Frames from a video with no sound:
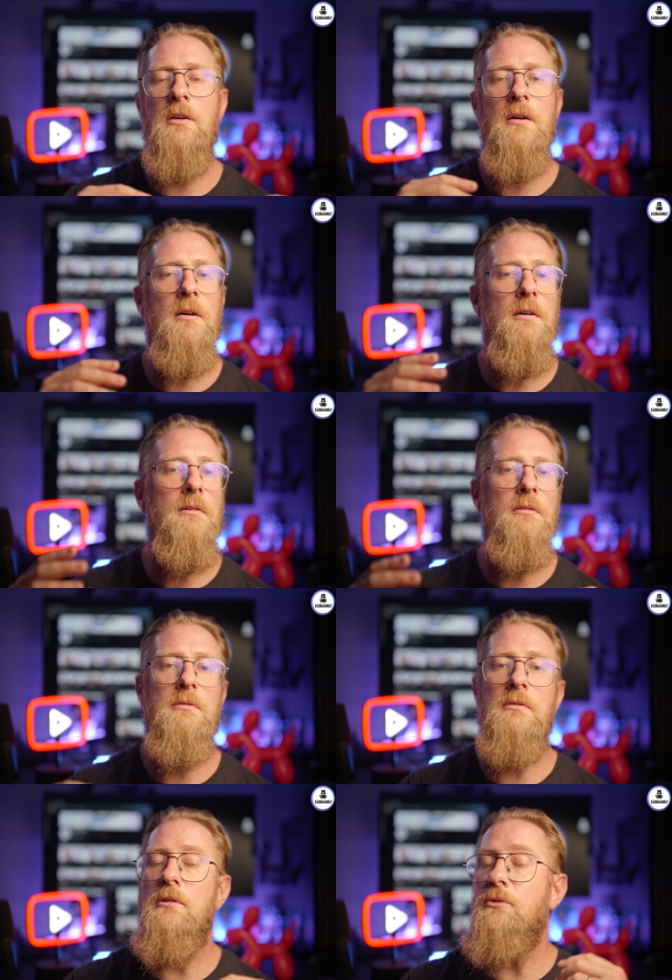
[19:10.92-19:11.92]
the
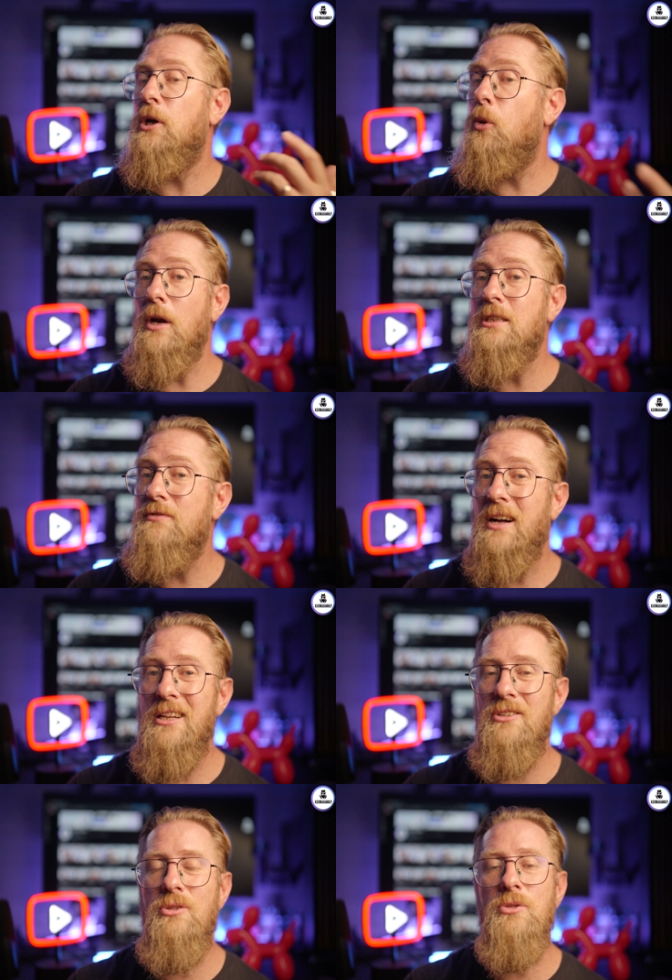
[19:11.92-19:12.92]
request
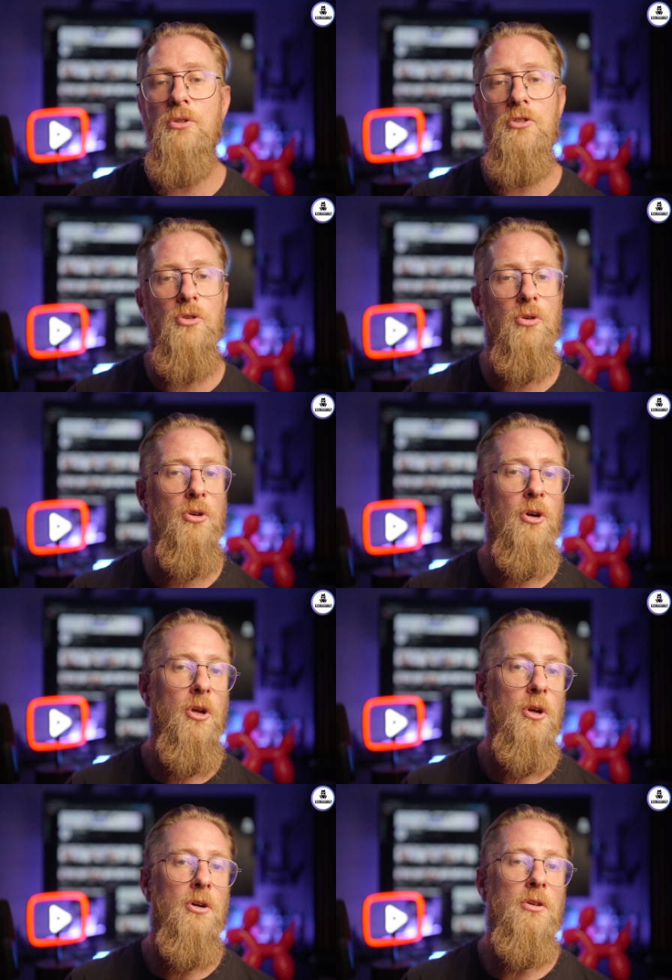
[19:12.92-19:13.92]
values, or
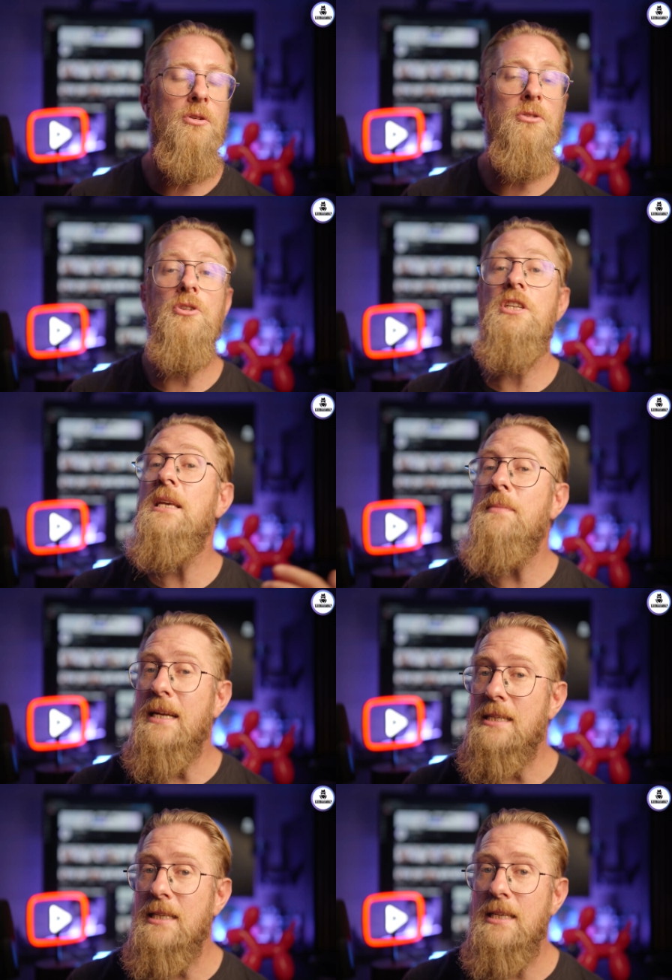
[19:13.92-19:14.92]
the team
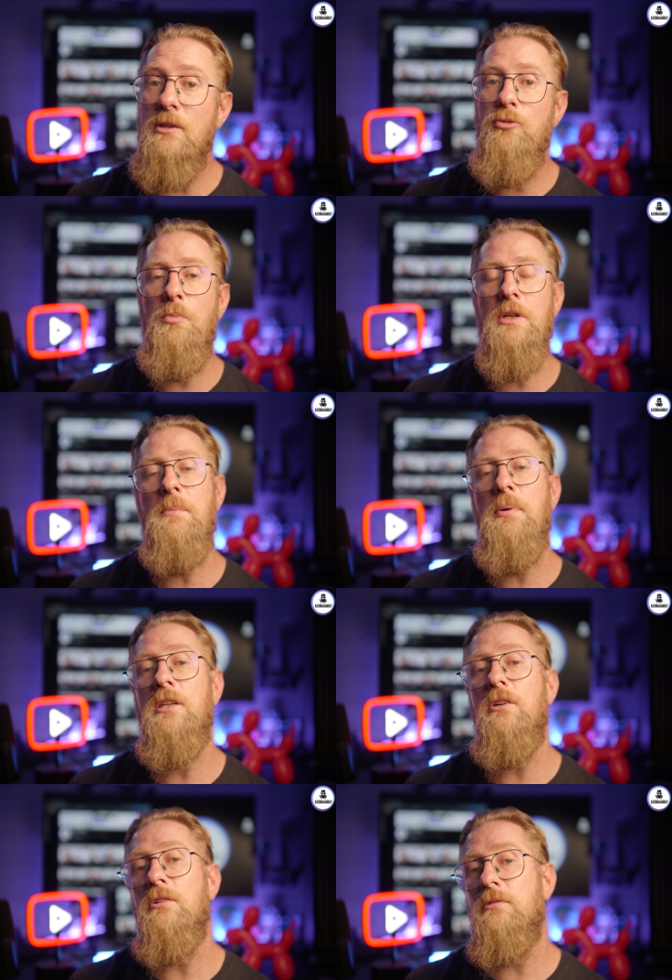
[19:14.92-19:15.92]
ID will be
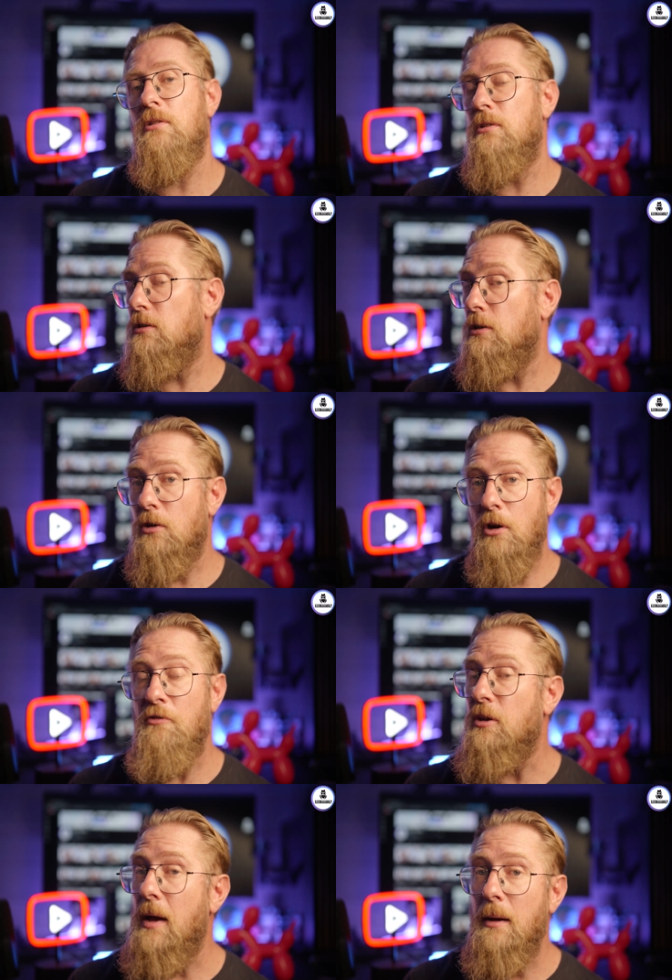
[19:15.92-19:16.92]
depending on a
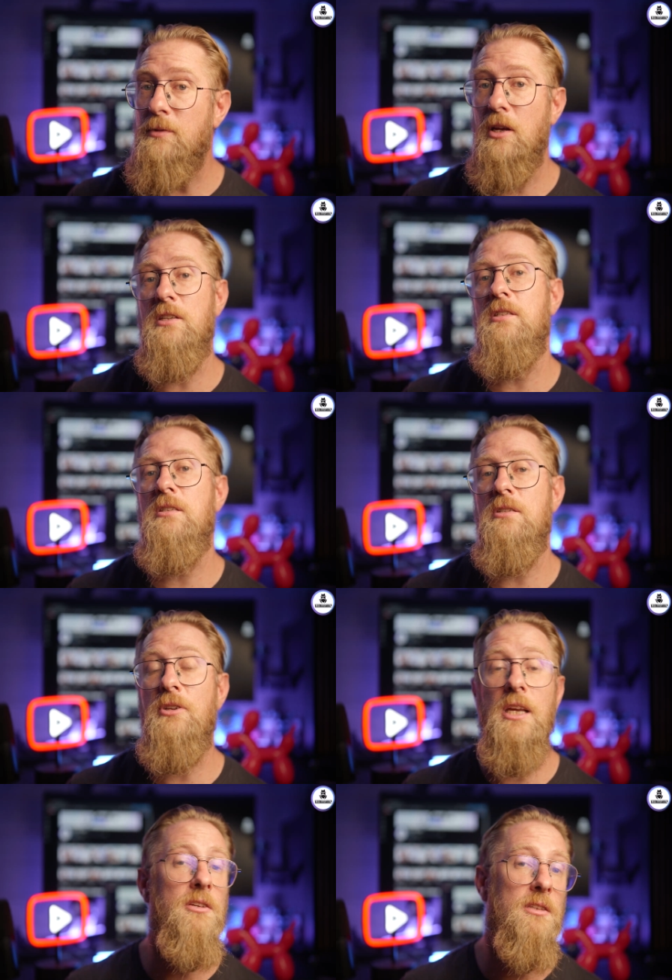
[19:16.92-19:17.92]
config map that is
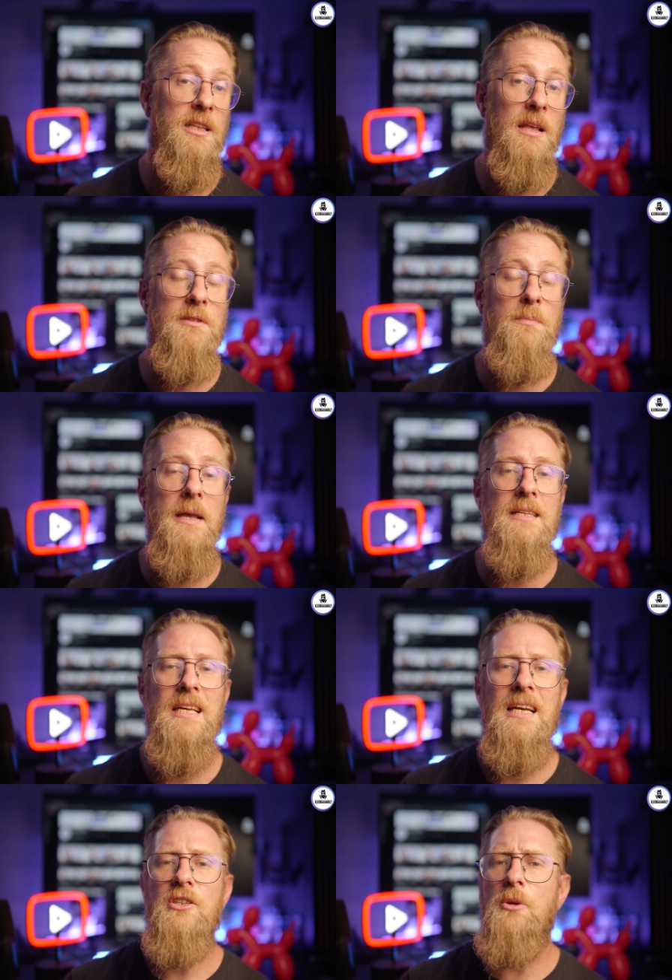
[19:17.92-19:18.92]
located on that namespace.
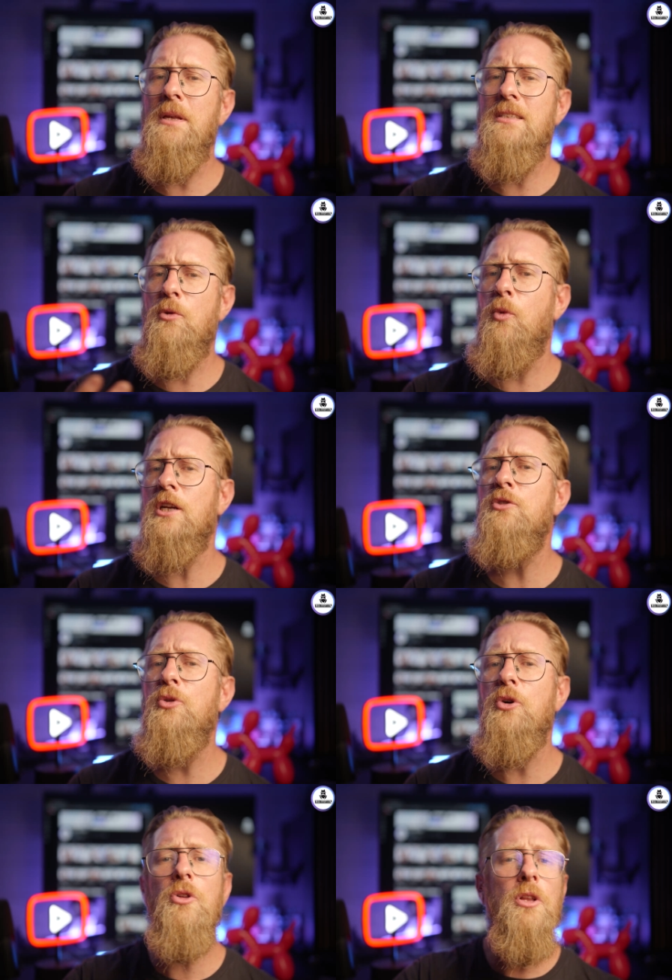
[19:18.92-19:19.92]
So it means that one
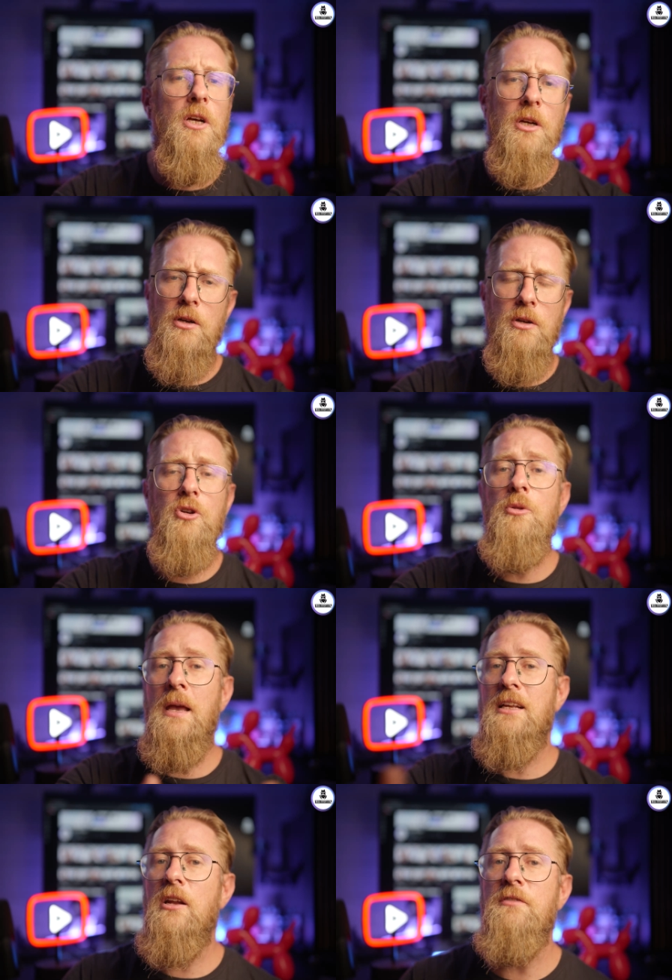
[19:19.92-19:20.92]
rule could
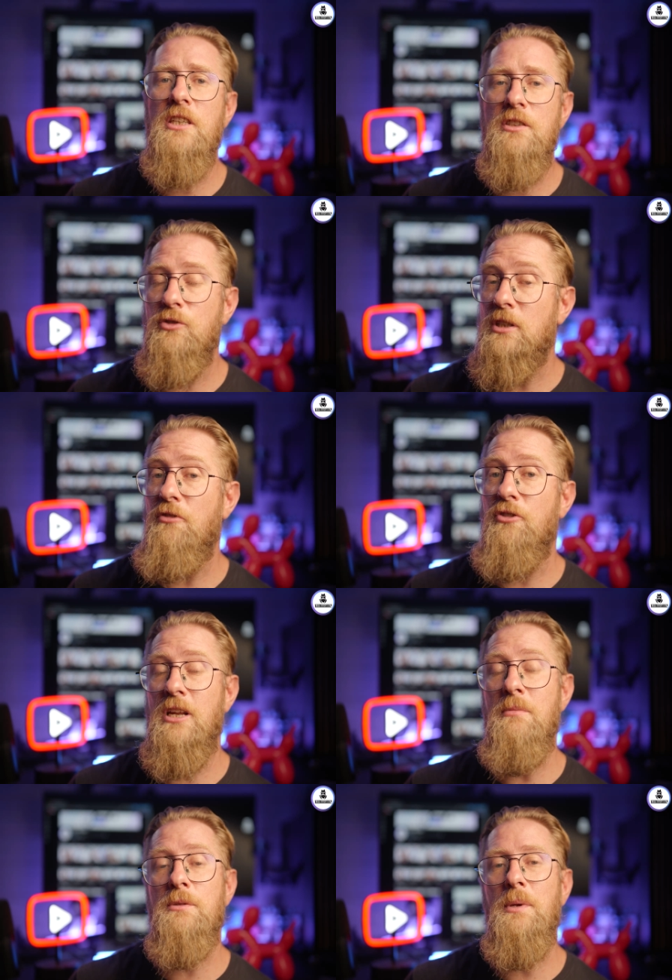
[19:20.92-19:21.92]
make a lot of sense for different
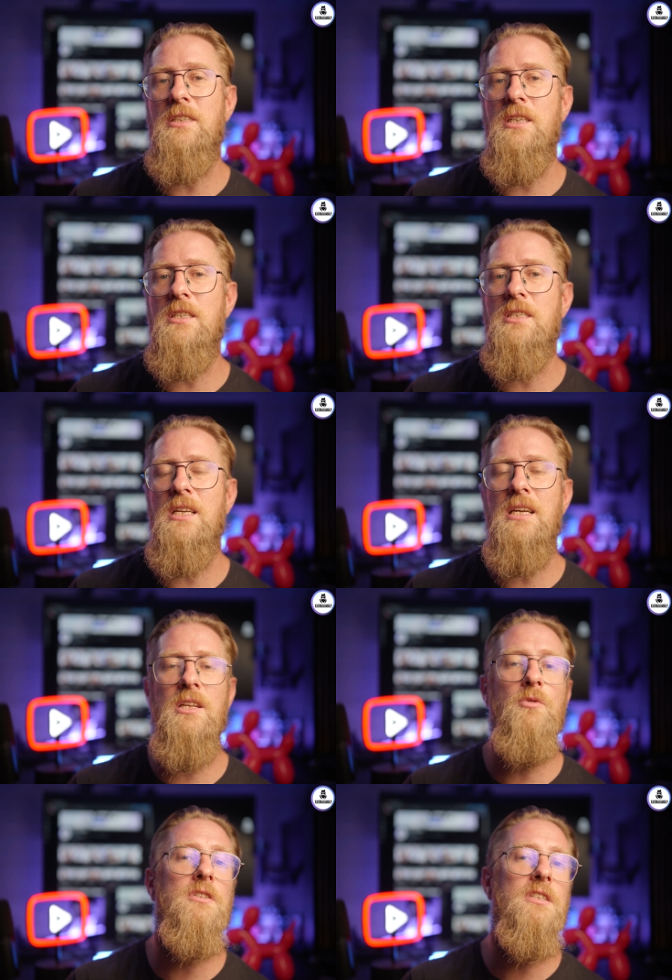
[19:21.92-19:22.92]
namespaces,
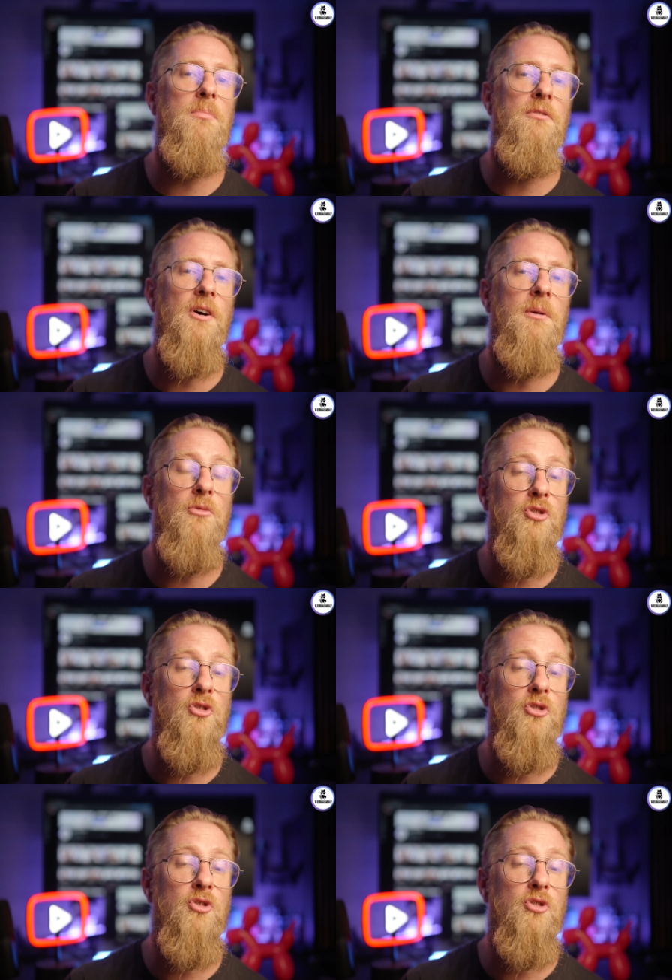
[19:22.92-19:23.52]
and it will simplify